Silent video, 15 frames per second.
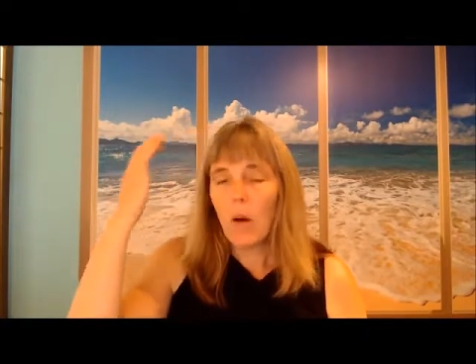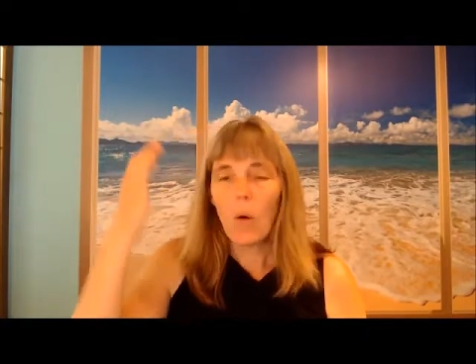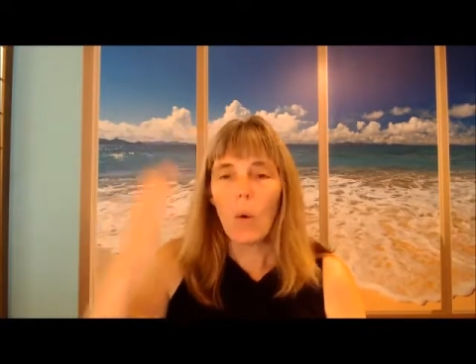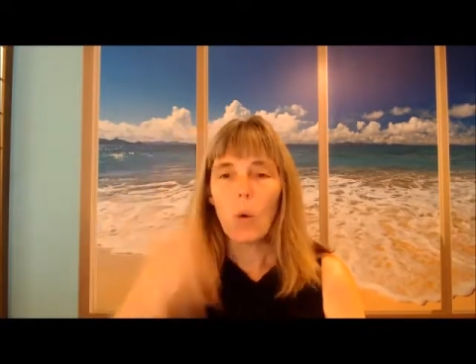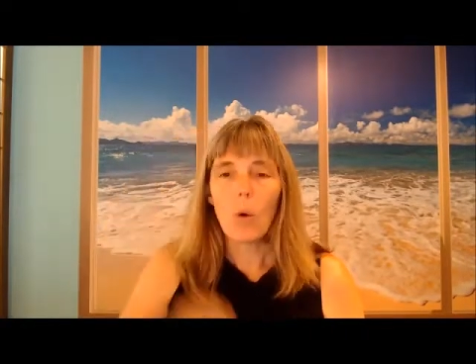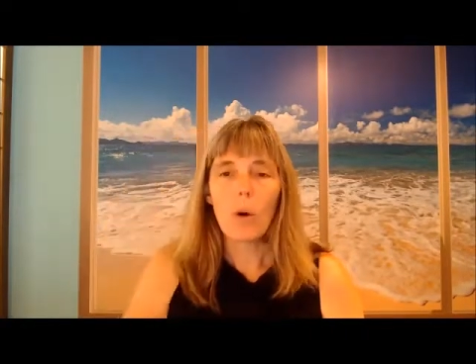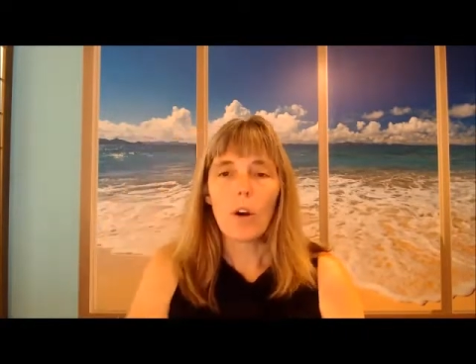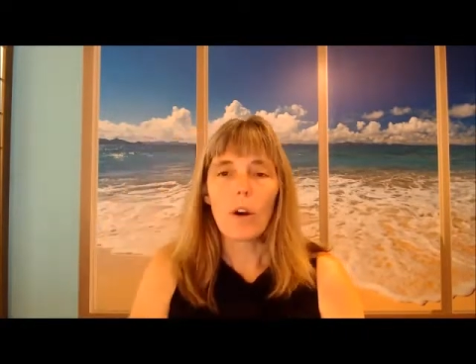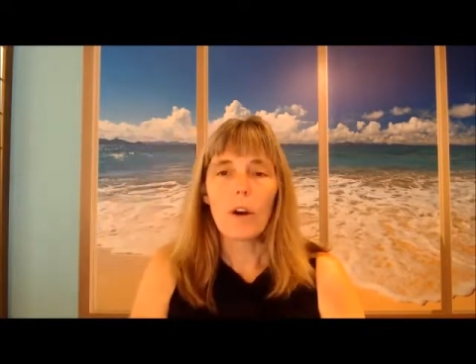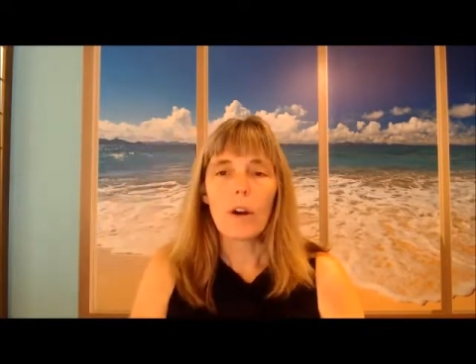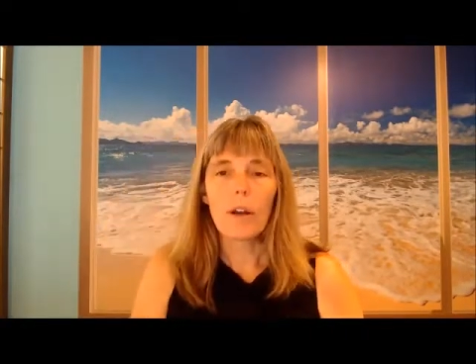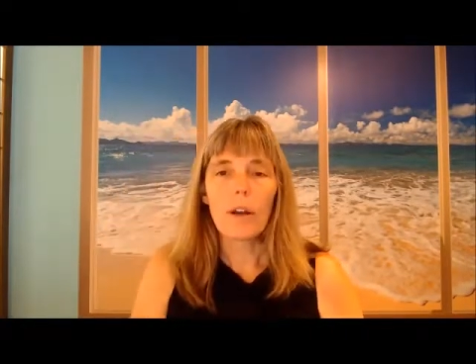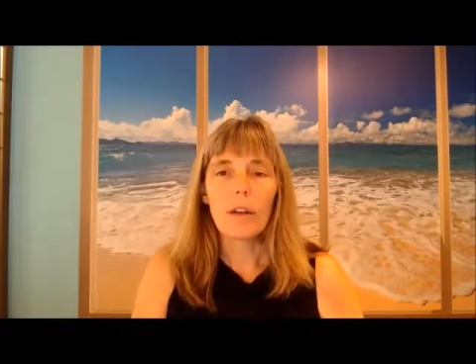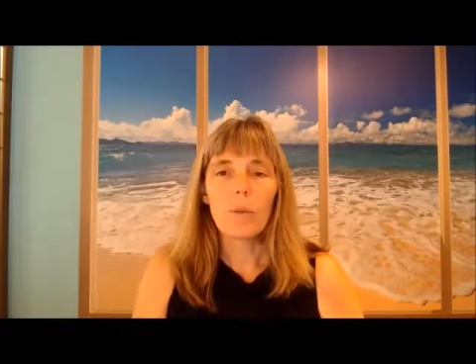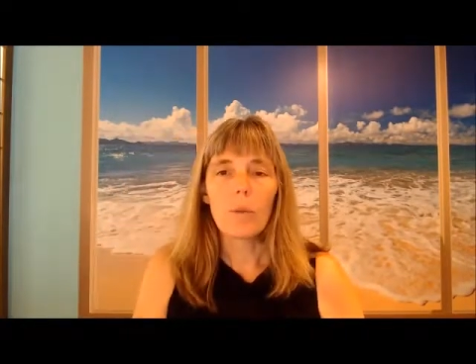
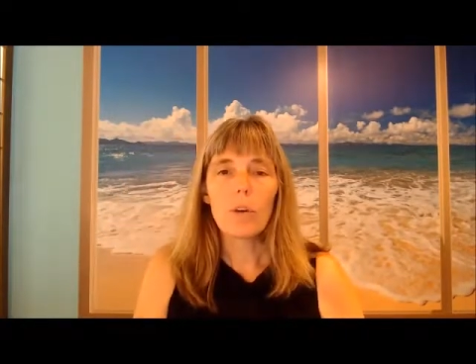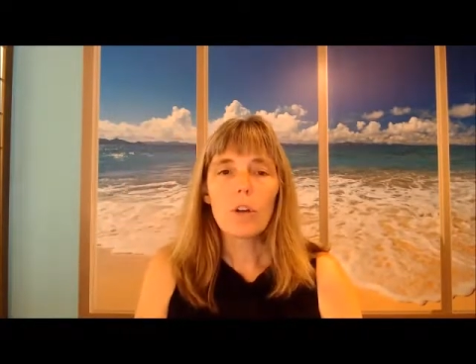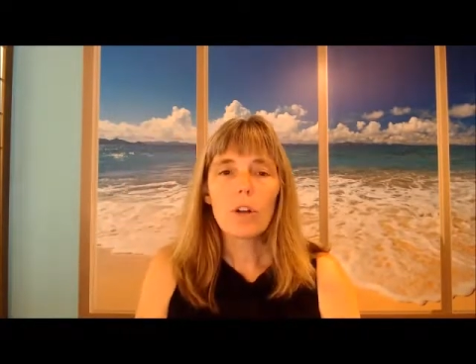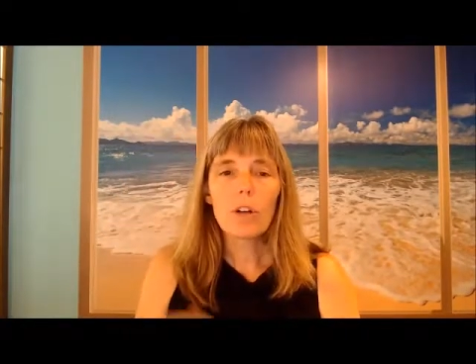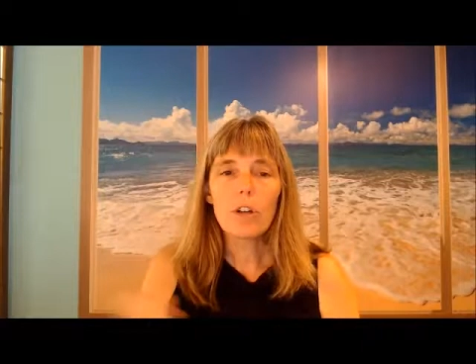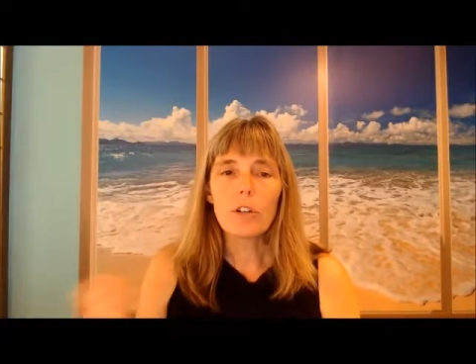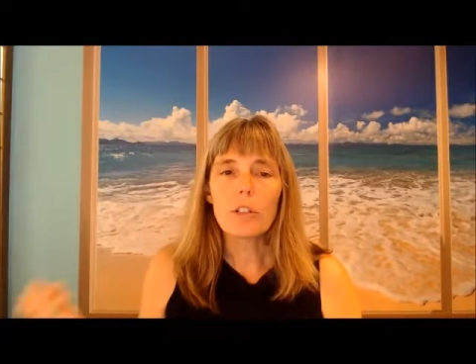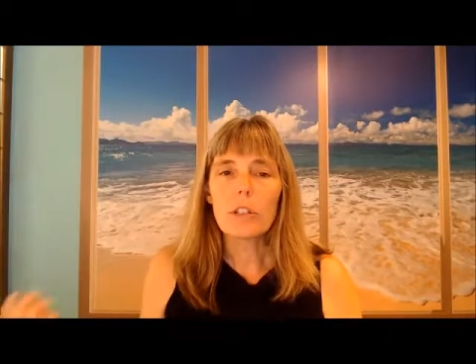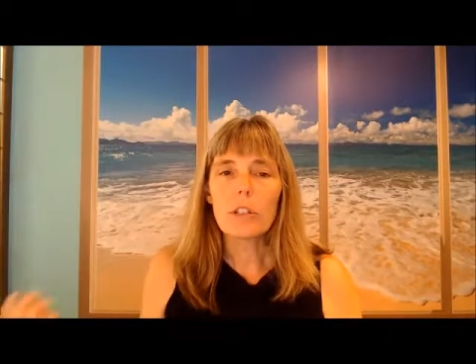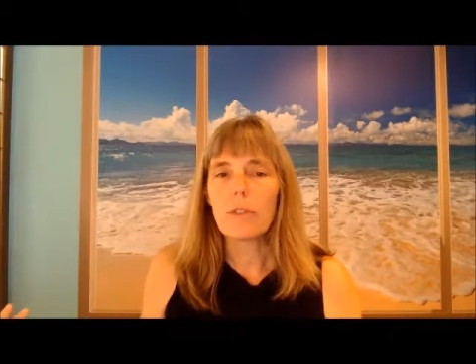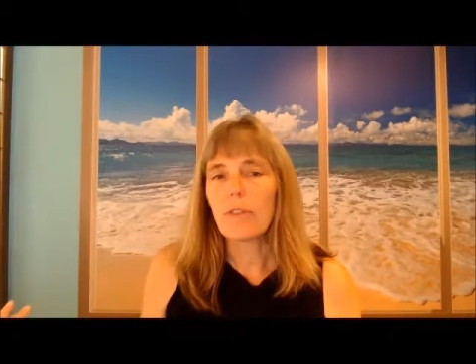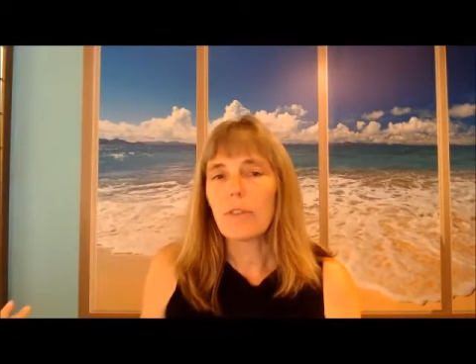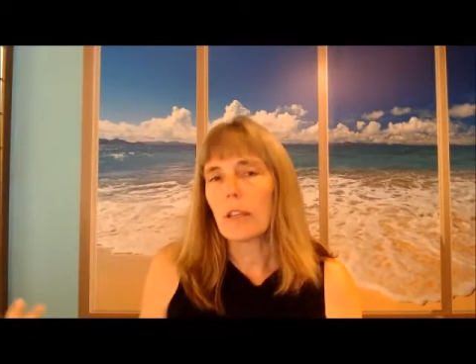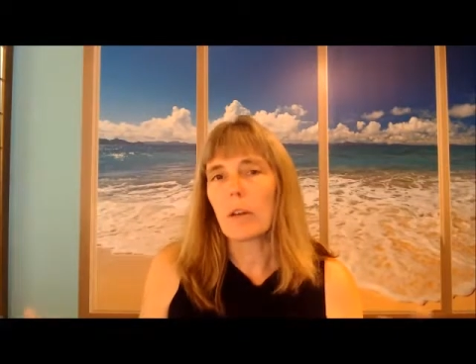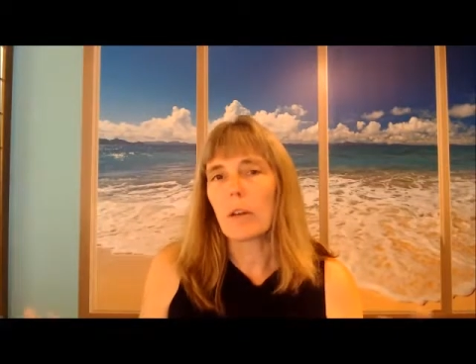Or it will hurt
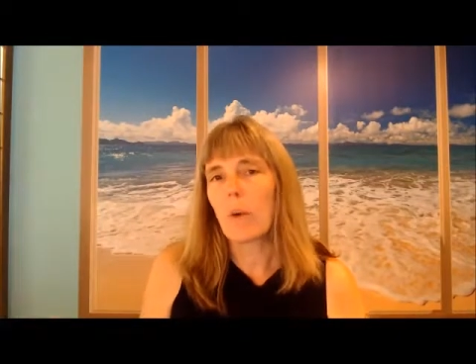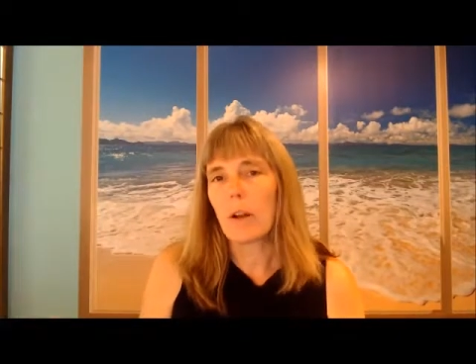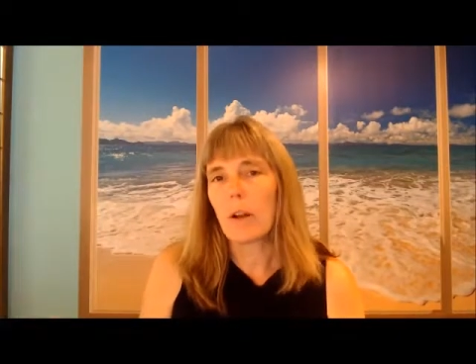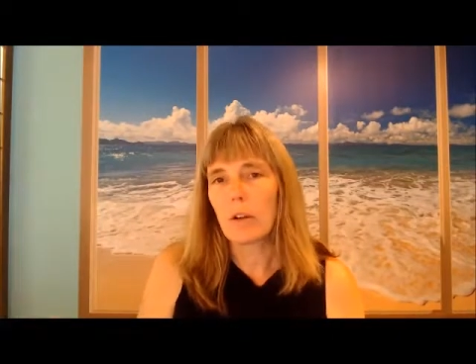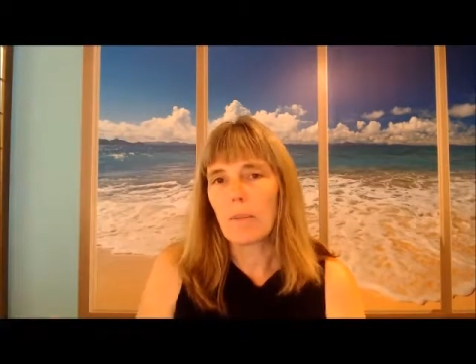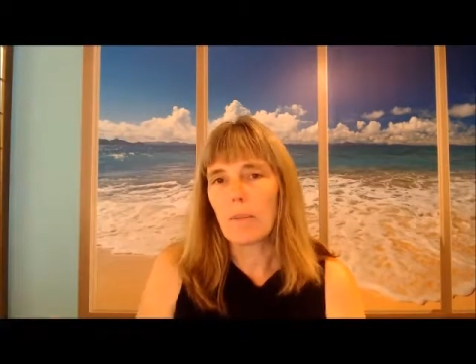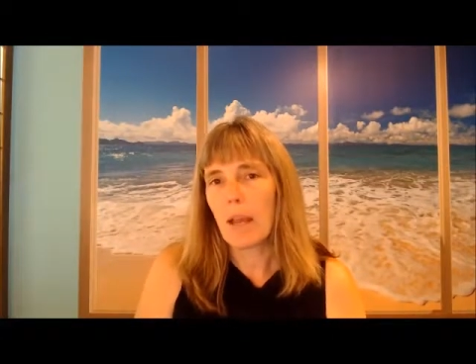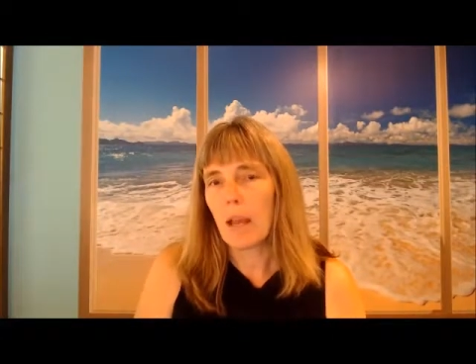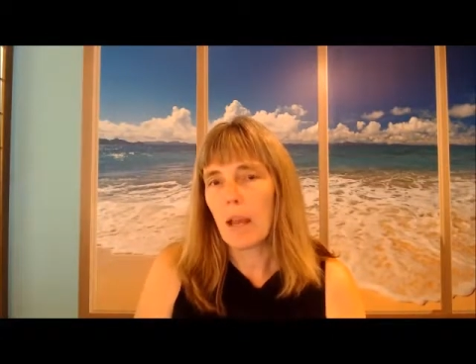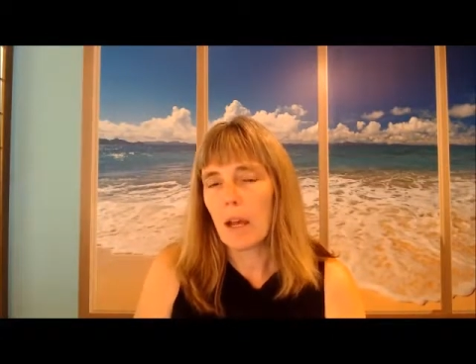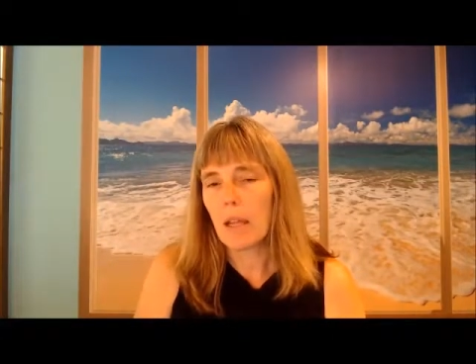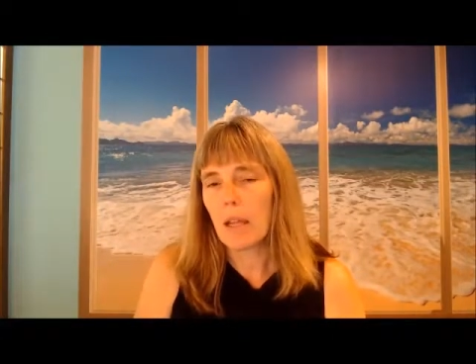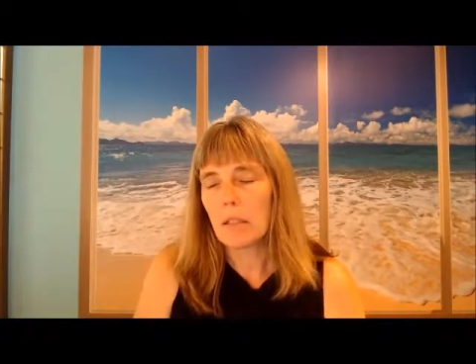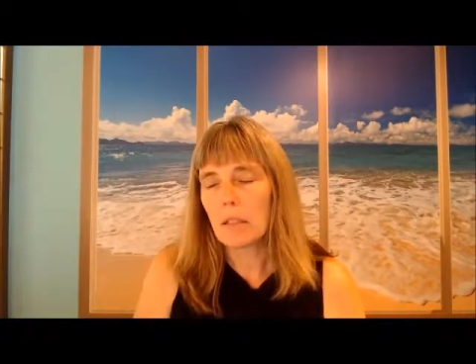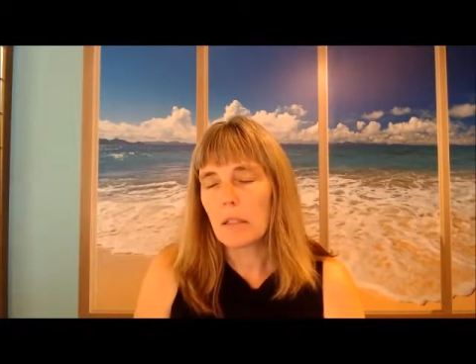if I get water in my
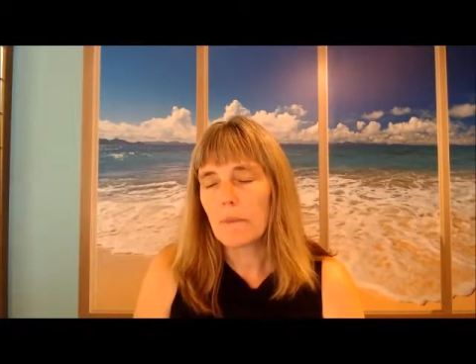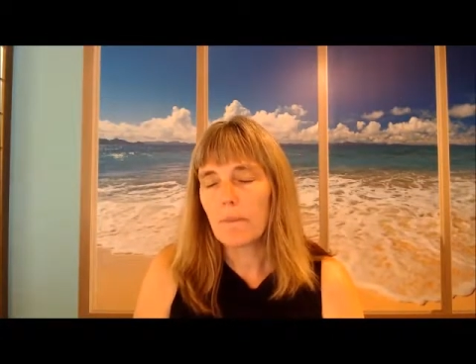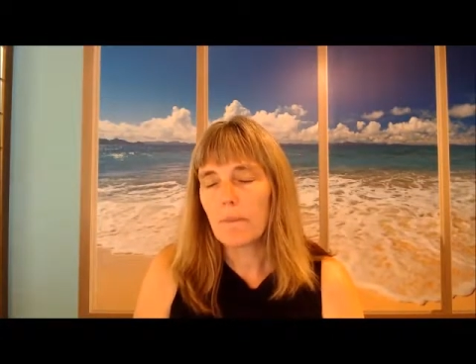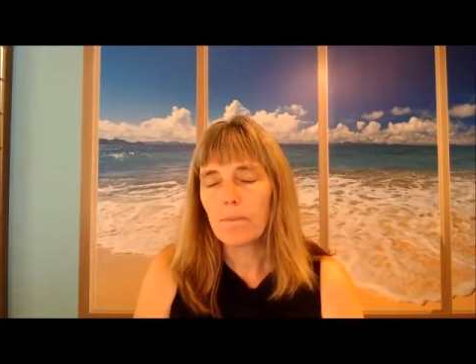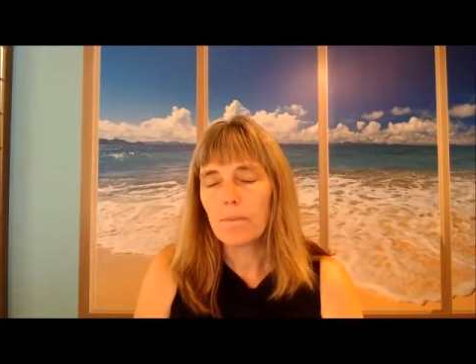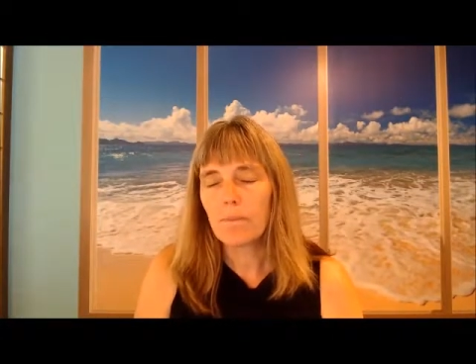eyes?